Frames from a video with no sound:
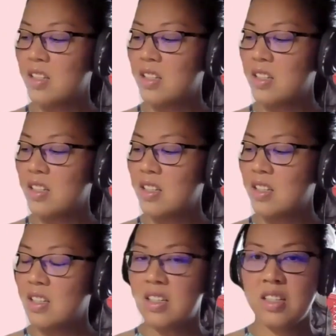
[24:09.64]
Yeah,
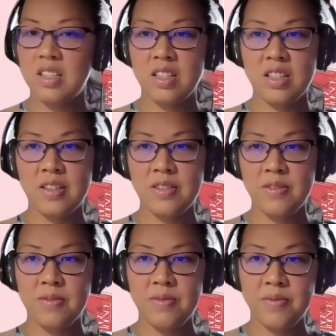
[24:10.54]
actually, Ida
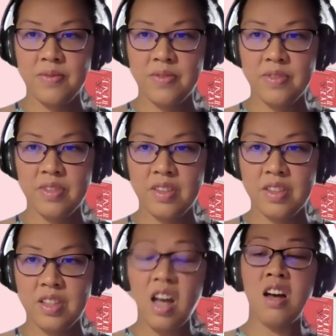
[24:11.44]
Marie is my wife,
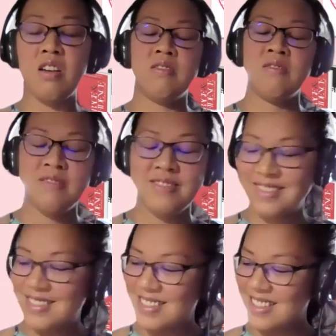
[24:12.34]
and she has a
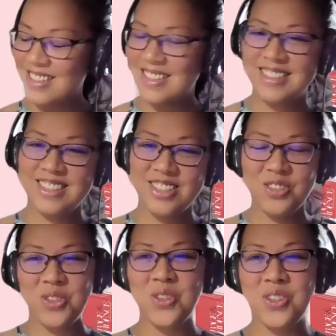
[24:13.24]
lot of
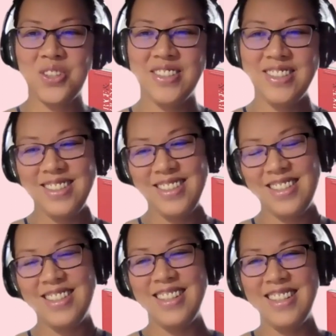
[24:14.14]
questions prepared
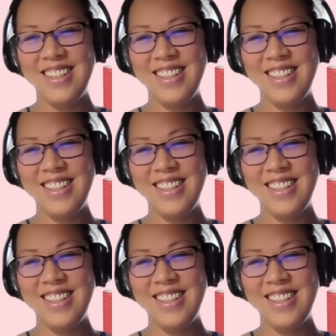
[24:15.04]
for you.